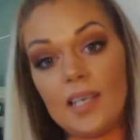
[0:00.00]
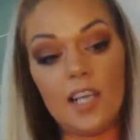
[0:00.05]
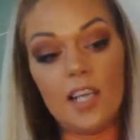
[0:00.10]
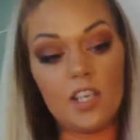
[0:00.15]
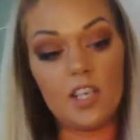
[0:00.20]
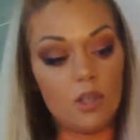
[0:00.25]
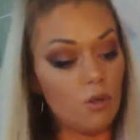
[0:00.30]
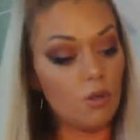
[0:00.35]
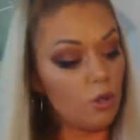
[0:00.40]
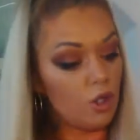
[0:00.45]

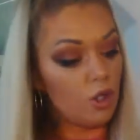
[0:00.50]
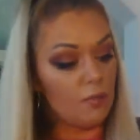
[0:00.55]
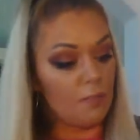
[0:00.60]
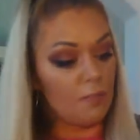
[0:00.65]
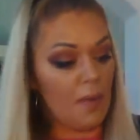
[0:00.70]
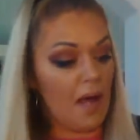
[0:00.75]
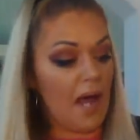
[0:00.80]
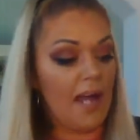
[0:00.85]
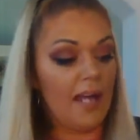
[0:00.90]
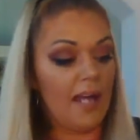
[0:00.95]
that you
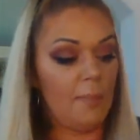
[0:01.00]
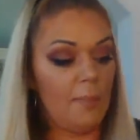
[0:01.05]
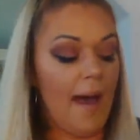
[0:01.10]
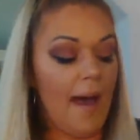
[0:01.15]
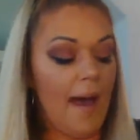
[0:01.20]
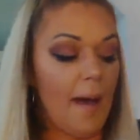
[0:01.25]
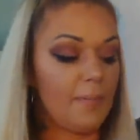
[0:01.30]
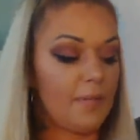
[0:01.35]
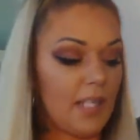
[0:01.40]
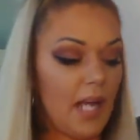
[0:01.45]
should buy a
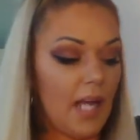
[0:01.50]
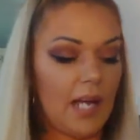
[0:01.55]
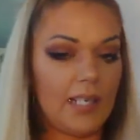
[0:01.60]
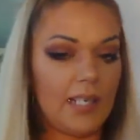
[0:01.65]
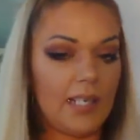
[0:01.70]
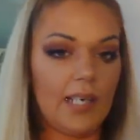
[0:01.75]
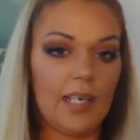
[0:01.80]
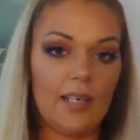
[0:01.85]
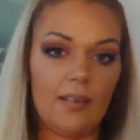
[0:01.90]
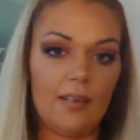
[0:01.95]
pop
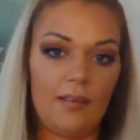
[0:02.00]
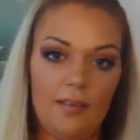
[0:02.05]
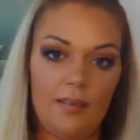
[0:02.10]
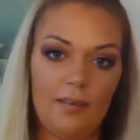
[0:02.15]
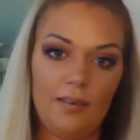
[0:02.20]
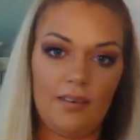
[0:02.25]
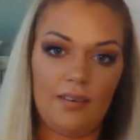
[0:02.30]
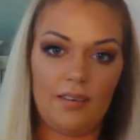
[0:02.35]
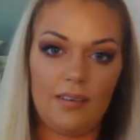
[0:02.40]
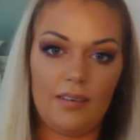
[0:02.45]
socket.
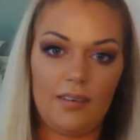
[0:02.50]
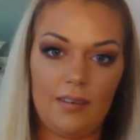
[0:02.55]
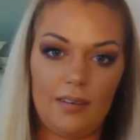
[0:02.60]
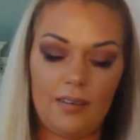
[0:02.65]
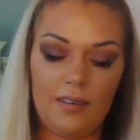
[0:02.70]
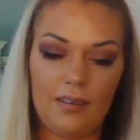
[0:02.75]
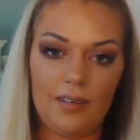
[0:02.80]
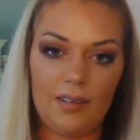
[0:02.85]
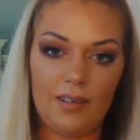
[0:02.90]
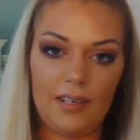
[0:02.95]

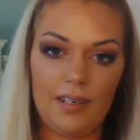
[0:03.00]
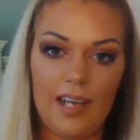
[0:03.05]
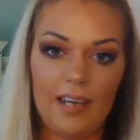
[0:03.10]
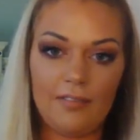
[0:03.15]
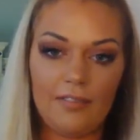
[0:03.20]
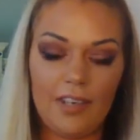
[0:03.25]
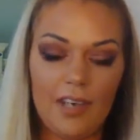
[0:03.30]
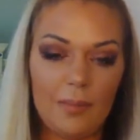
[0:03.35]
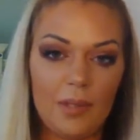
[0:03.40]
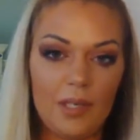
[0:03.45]

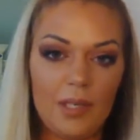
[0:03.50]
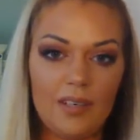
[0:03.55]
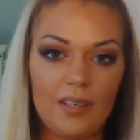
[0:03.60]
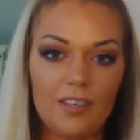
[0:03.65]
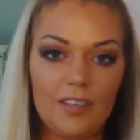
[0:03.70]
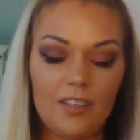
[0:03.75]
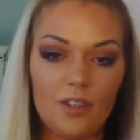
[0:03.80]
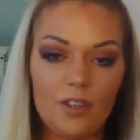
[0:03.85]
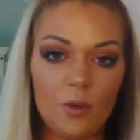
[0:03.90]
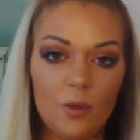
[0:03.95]
Have, I
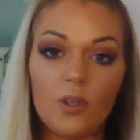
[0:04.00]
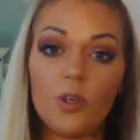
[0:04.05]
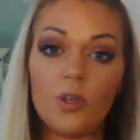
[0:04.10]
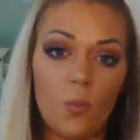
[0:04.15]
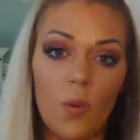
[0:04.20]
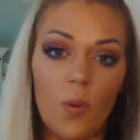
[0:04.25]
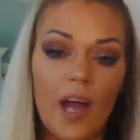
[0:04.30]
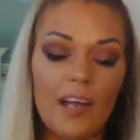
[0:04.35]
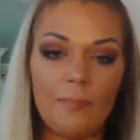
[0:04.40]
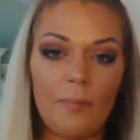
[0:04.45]
mean, did your
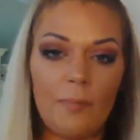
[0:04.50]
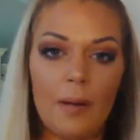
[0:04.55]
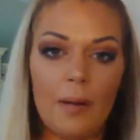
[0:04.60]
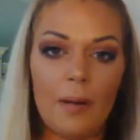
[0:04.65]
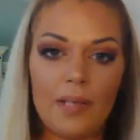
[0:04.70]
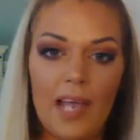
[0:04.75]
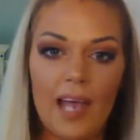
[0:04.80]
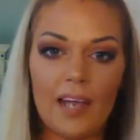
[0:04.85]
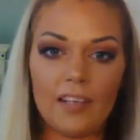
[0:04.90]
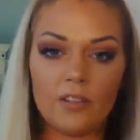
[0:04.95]
your wife
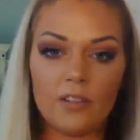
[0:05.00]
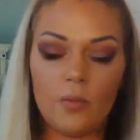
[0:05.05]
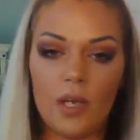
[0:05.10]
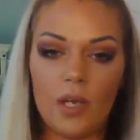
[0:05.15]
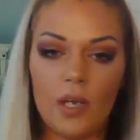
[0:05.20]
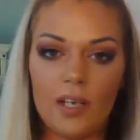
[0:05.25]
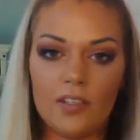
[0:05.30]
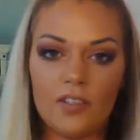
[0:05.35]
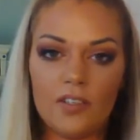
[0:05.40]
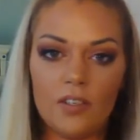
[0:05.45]
probably has
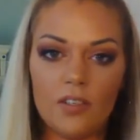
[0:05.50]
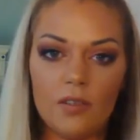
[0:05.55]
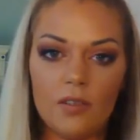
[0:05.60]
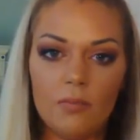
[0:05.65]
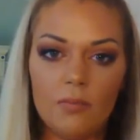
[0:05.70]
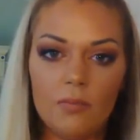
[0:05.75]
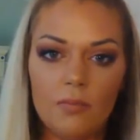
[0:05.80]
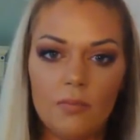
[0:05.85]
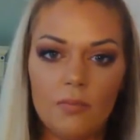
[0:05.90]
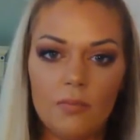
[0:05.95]
one? I
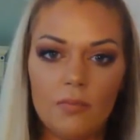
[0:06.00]
assume